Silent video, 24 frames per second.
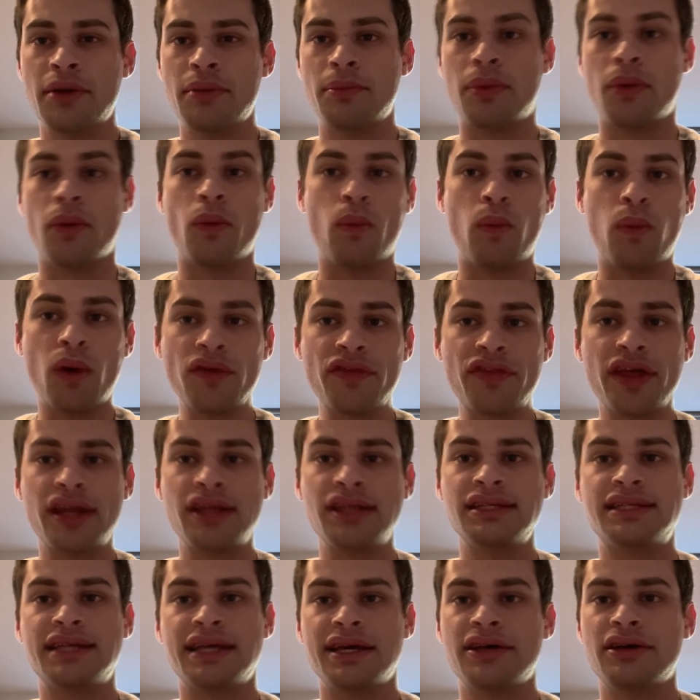but what that
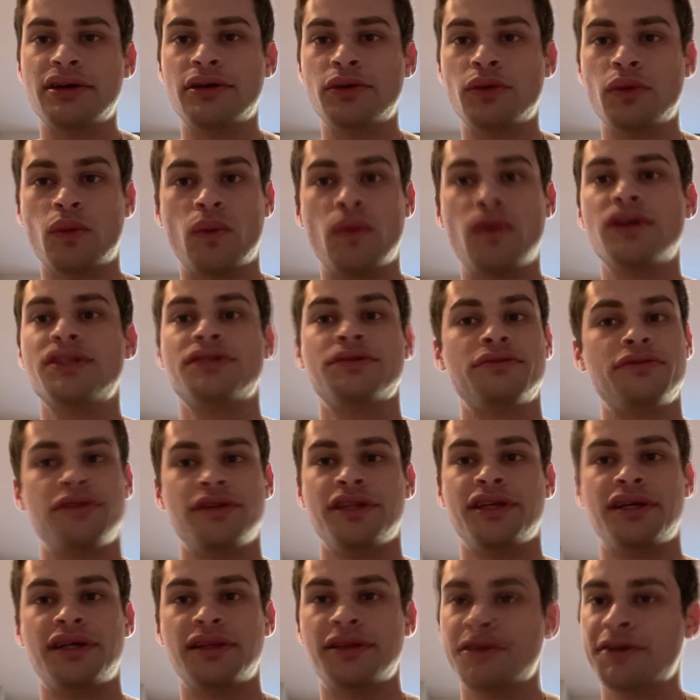entailed wasn't
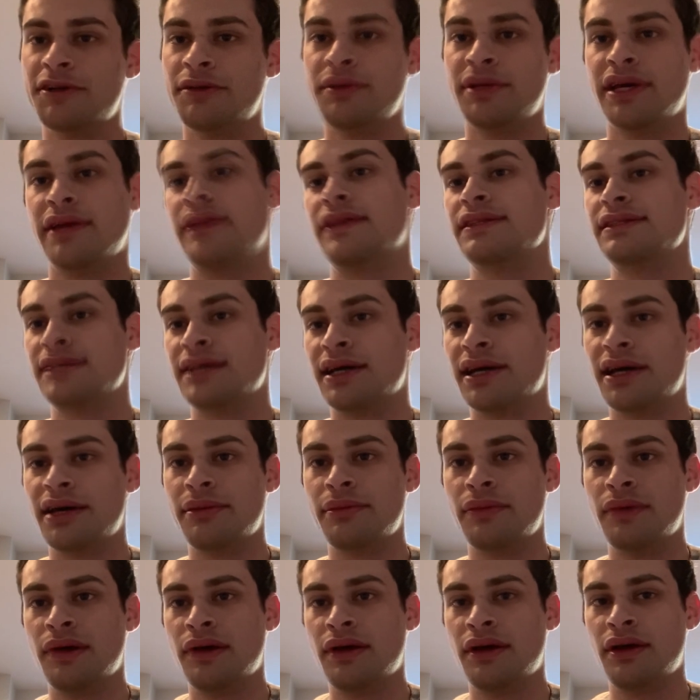really clear to me at the time.